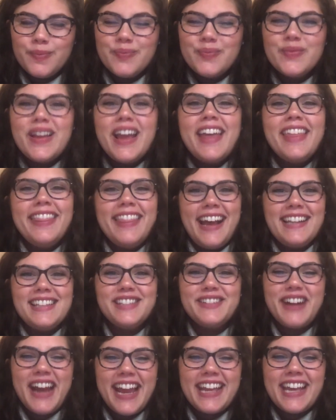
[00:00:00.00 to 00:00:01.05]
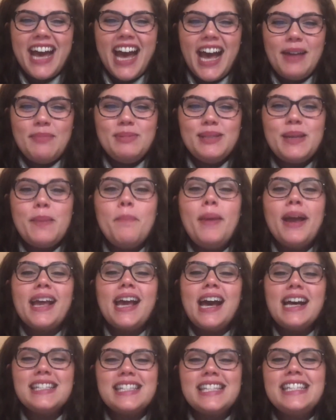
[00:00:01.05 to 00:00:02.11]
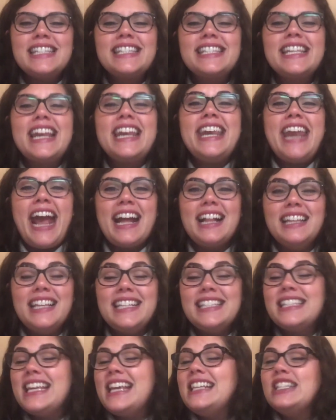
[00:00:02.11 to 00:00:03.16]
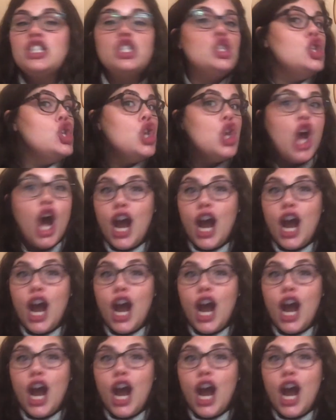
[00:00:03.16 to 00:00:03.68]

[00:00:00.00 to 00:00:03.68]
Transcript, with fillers: That's right, Cubs. My cousin's necklace is not